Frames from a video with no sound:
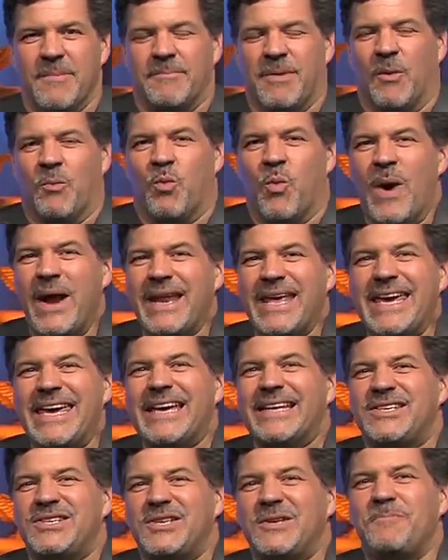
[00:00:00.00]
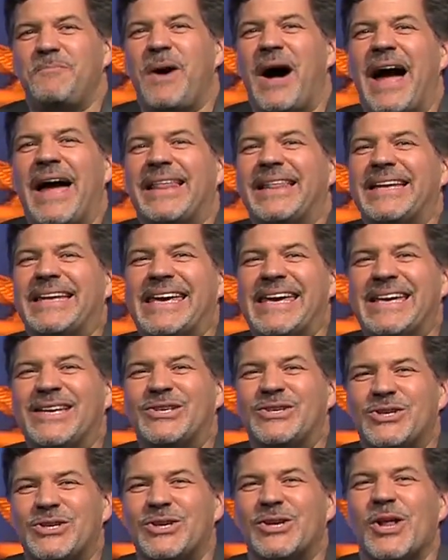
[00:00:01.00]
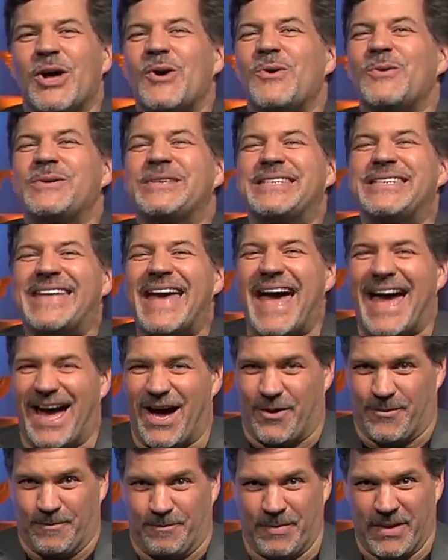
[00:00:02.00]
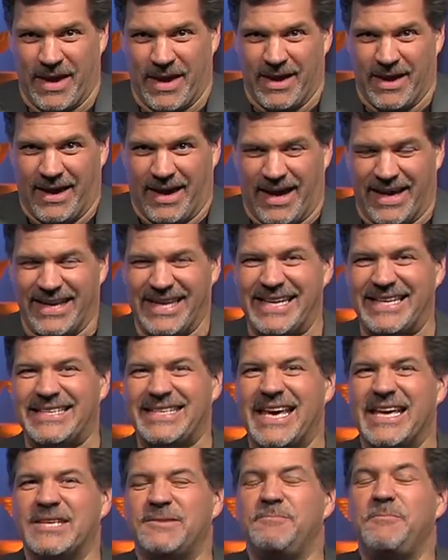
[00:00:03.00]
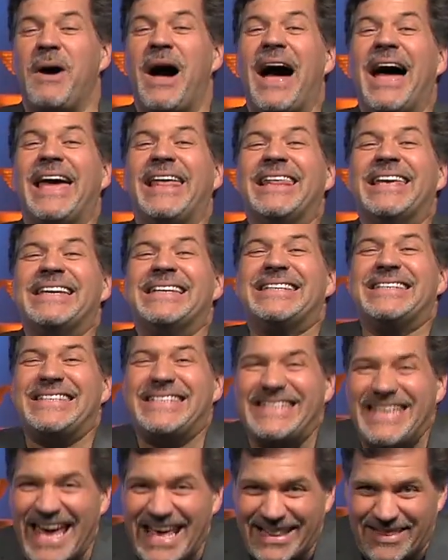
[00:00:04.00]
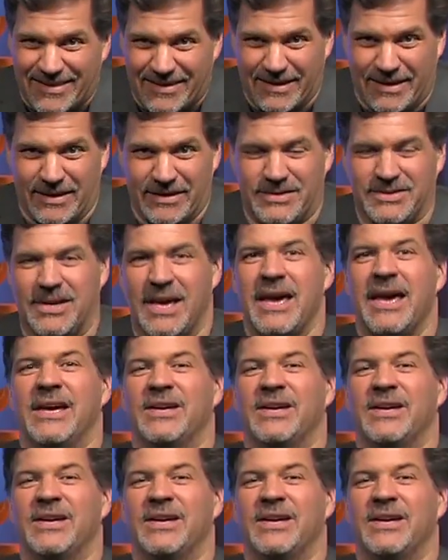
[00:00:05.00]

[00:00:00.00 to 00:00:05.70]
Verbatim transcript: But when he gets to Pilate, he slows down and he says, Pilate said this,